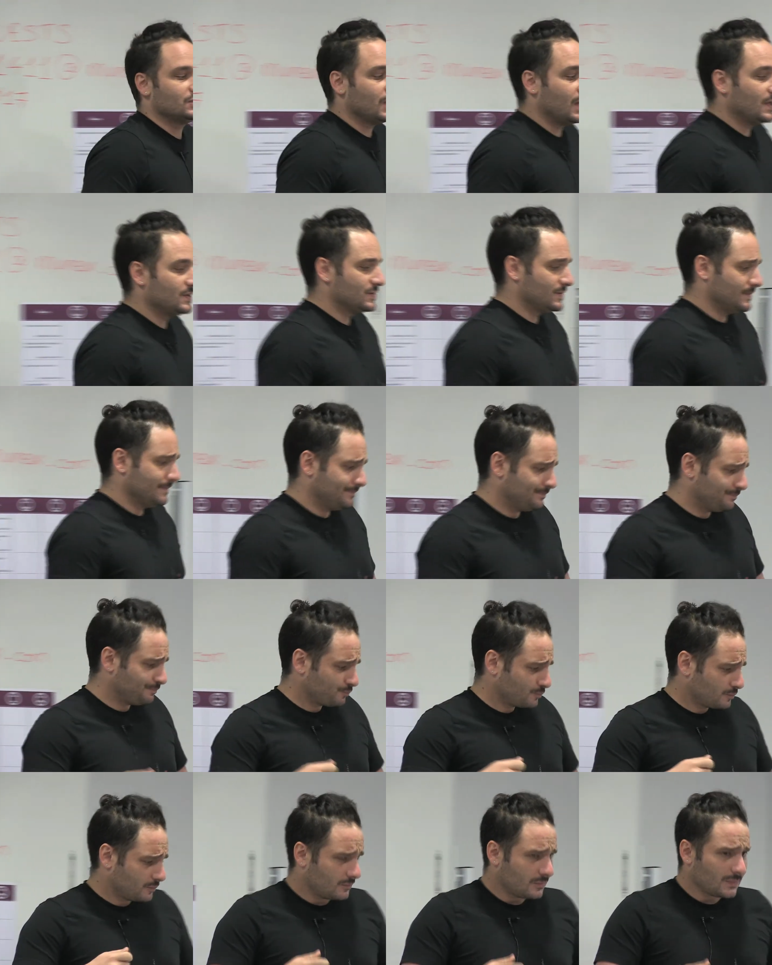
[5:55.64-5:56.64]
change.
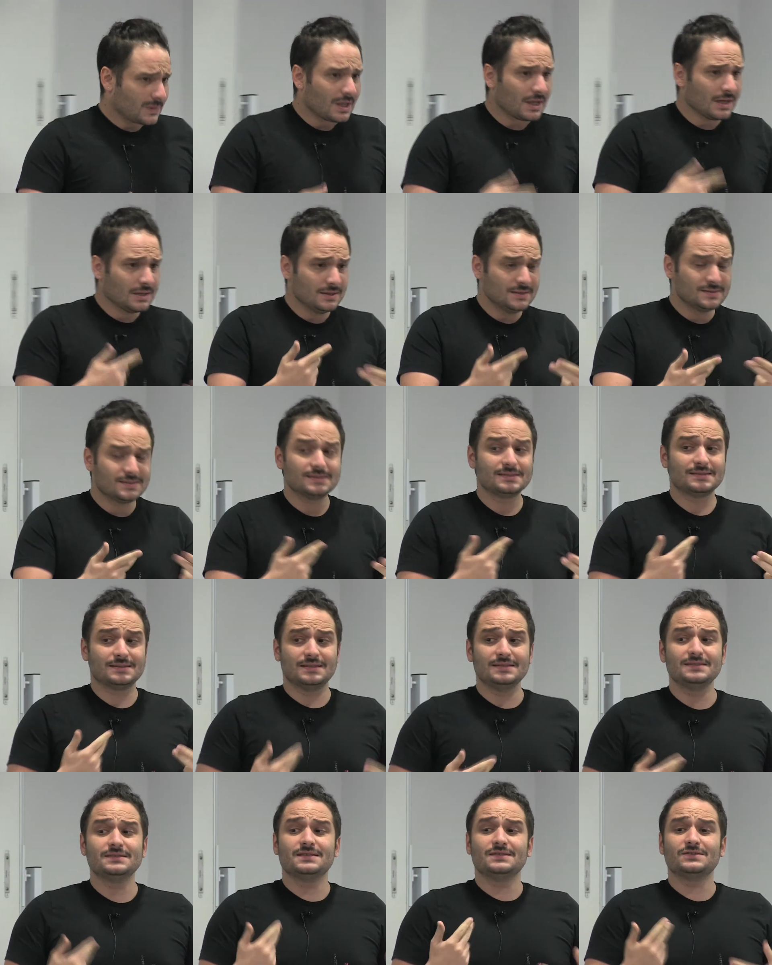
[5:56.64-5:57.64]
And
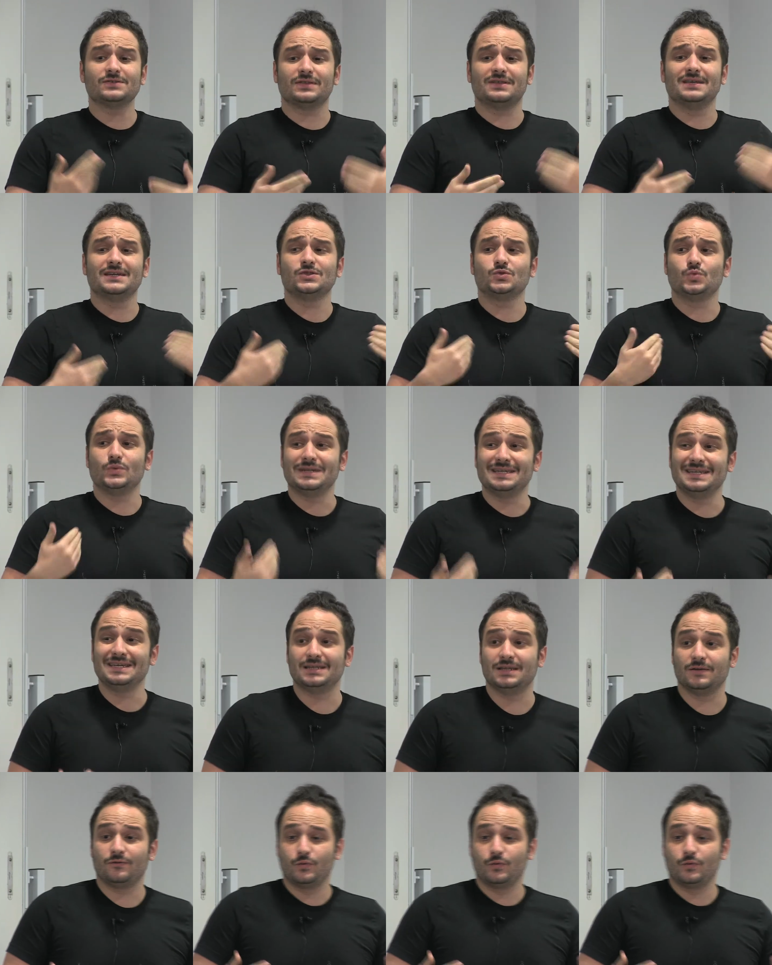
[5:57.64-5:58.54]
these are things we need.